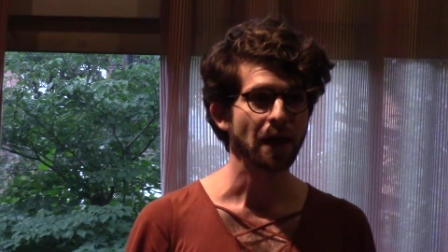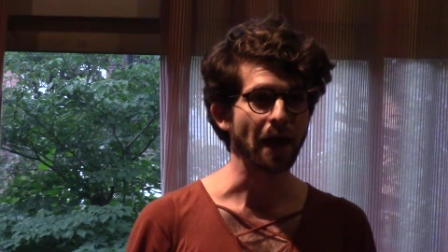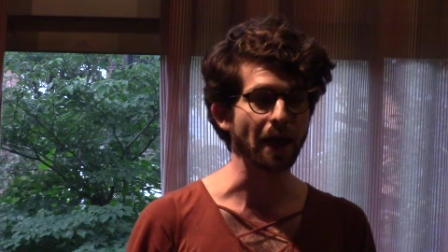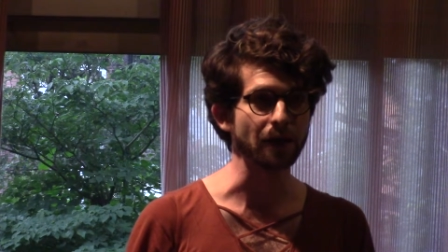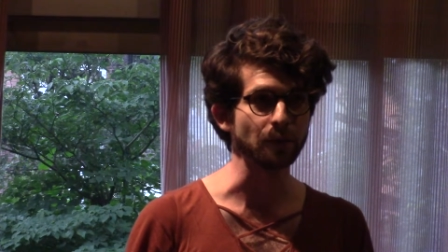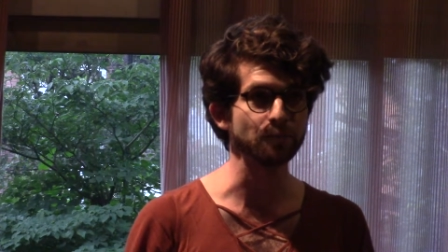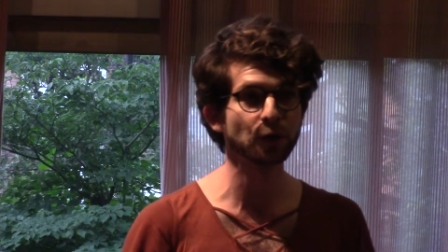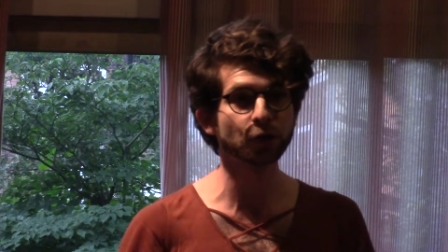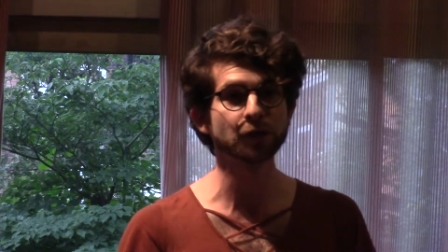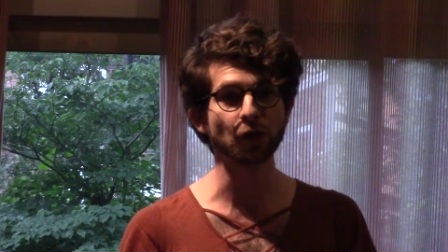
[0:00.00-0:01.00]
and
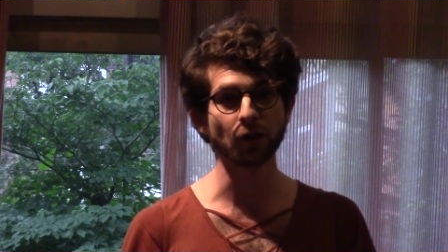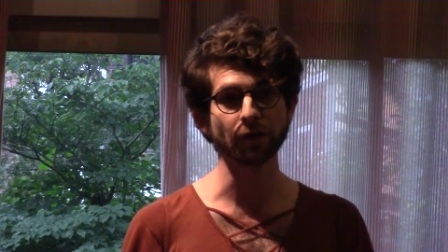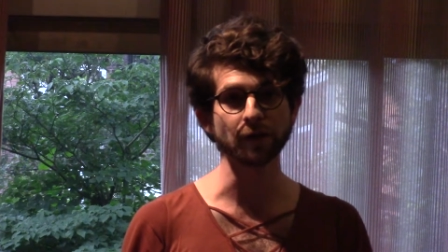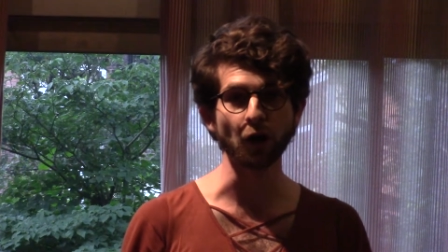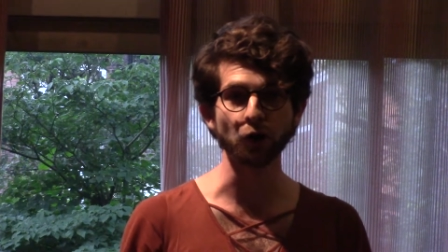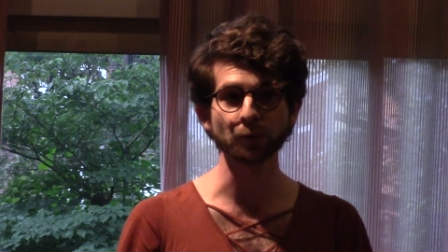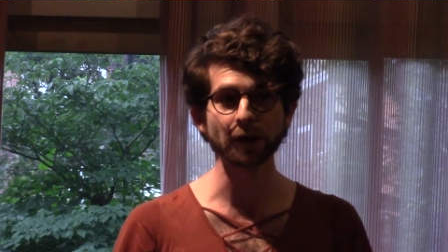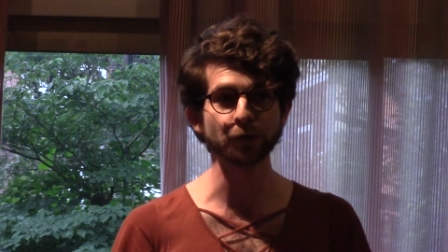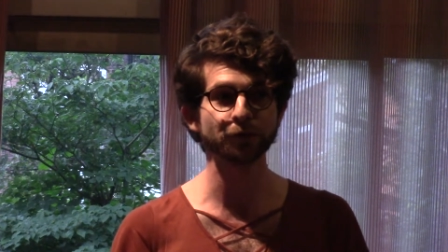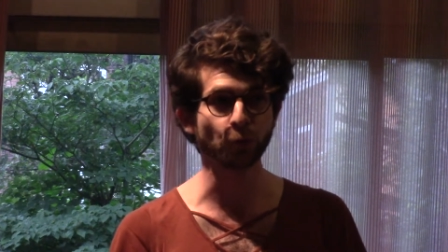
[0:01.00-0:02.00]
building on the
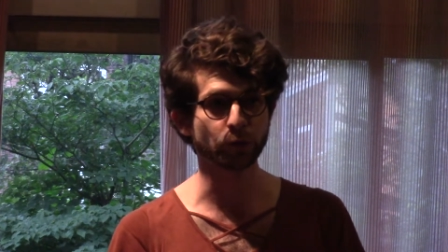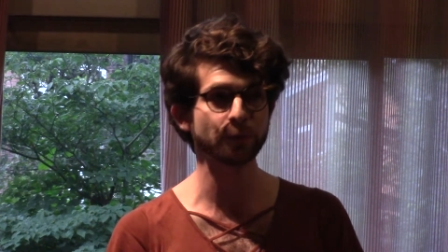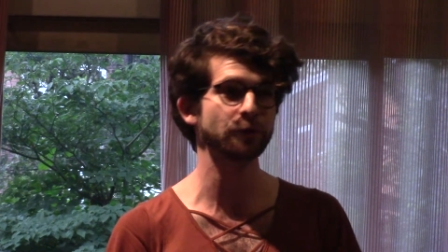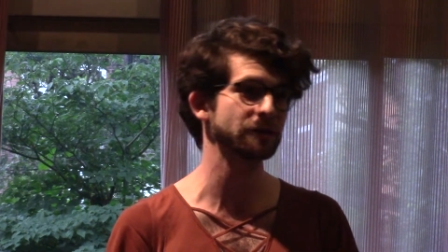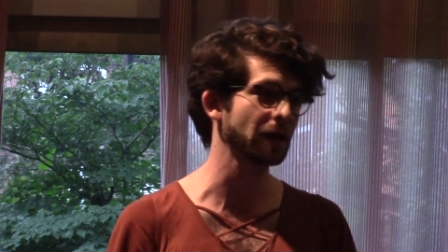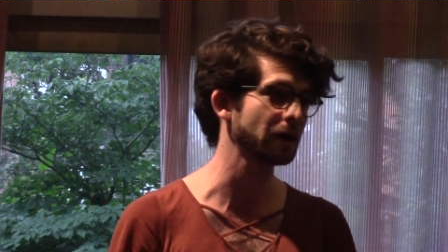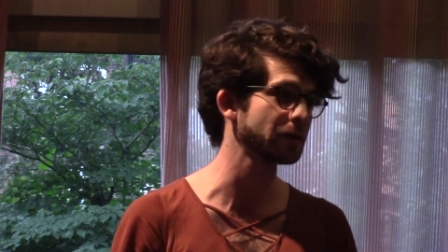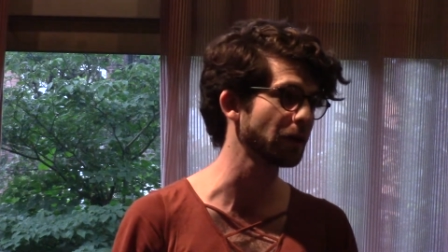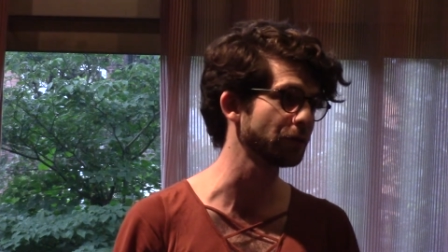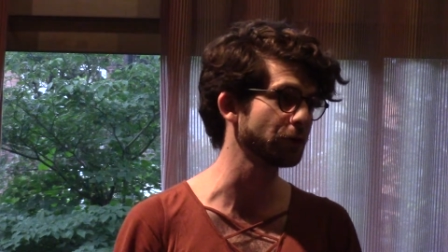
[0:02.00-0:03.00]
already
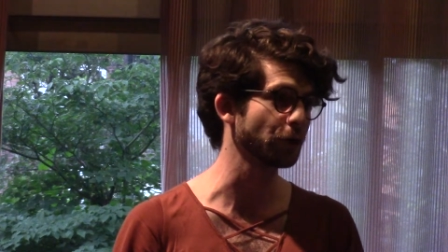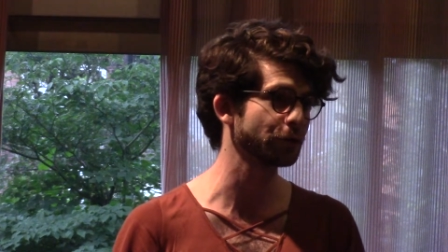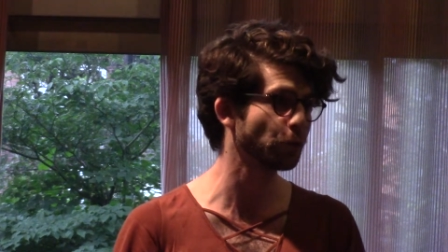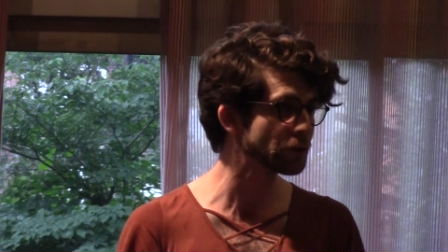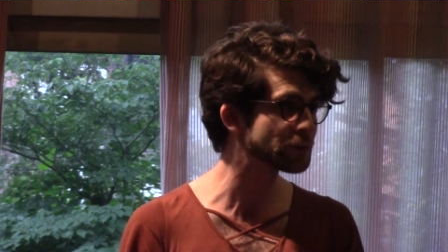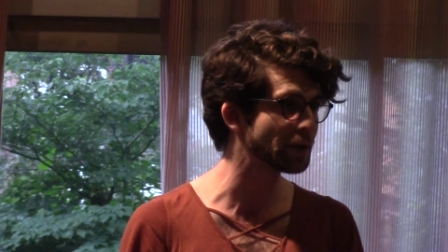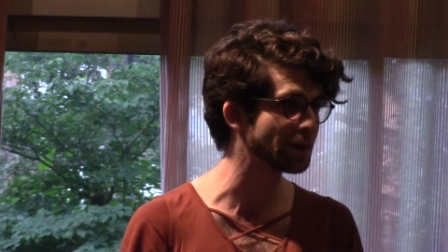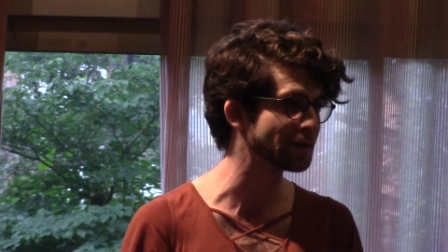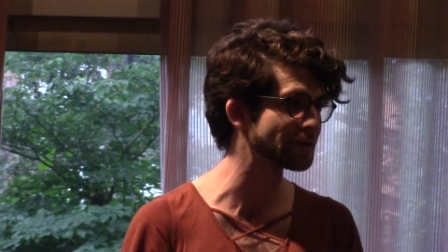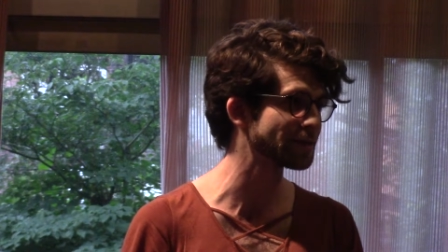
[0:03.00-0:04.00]
40% of Doug Ford's
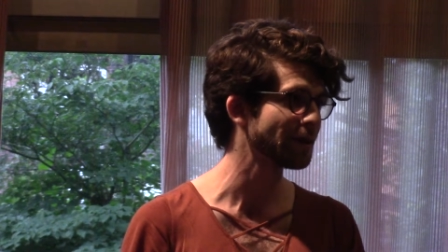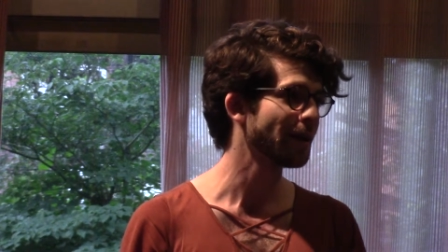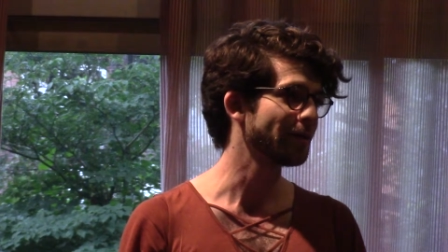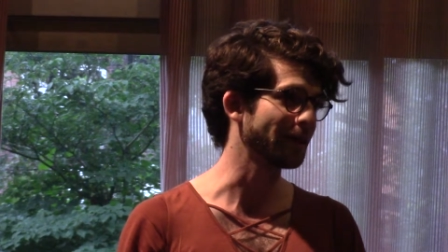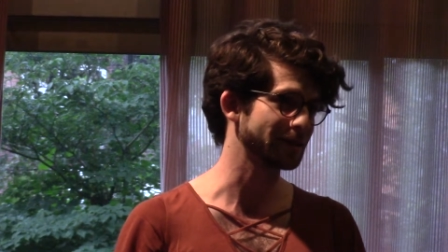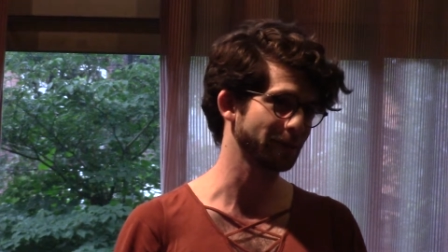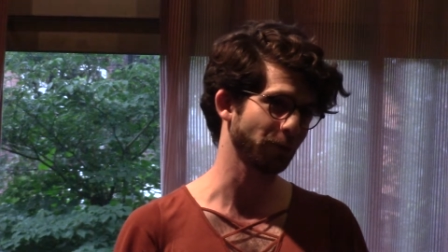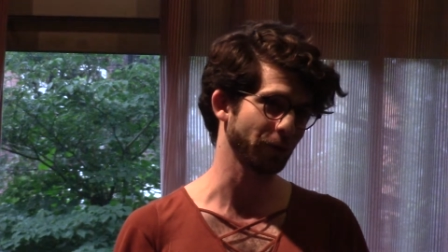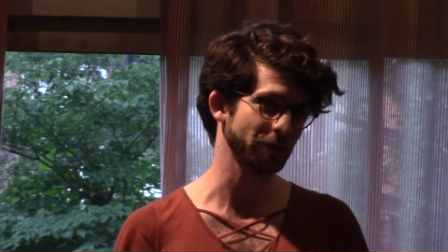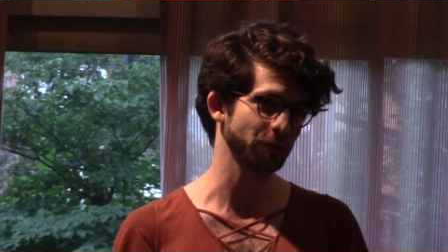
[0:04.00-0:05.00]
base that
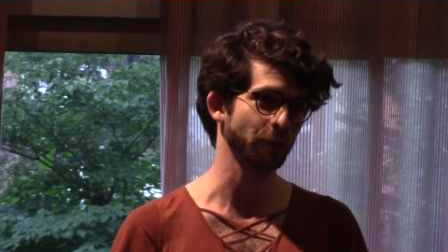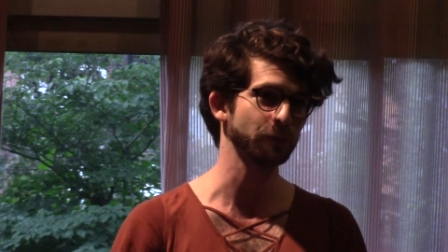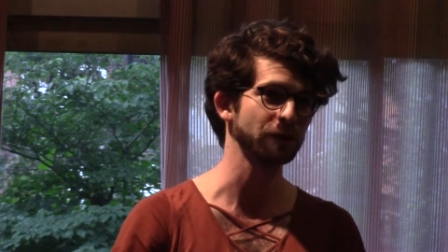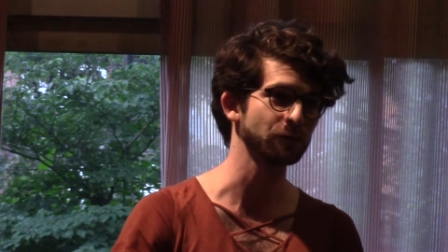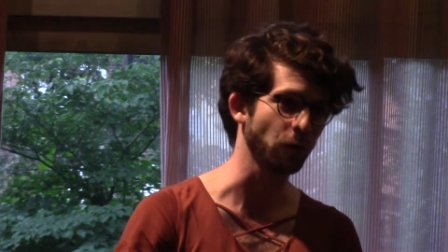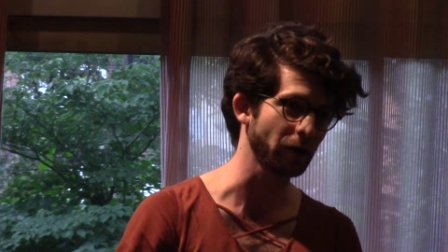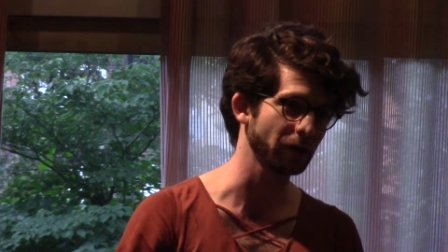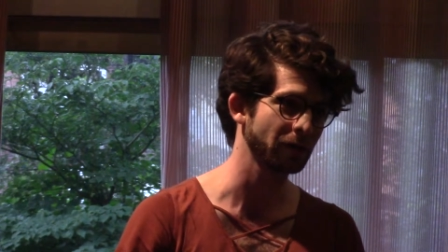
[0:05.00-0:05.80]
supports what we have won.